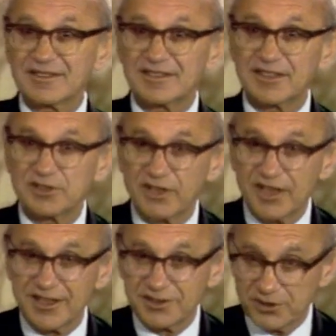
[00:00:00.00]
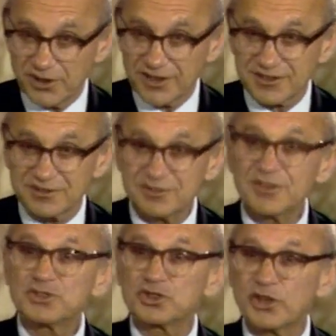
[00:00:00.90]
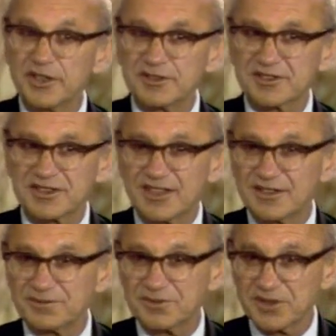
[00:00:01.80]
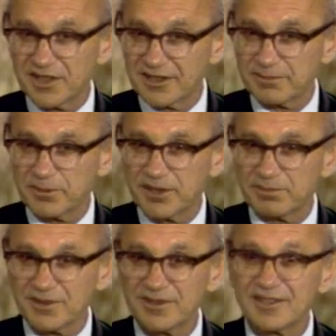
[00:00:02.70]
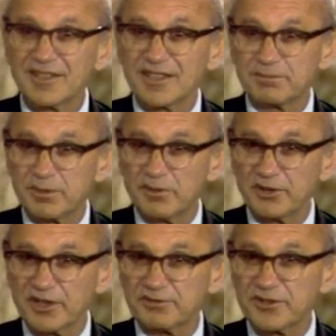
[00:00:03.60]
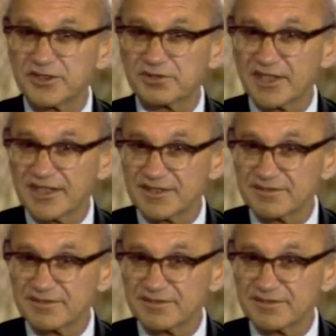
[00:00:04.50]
then you ought, you ought to join yourself with other people in promoting free trade.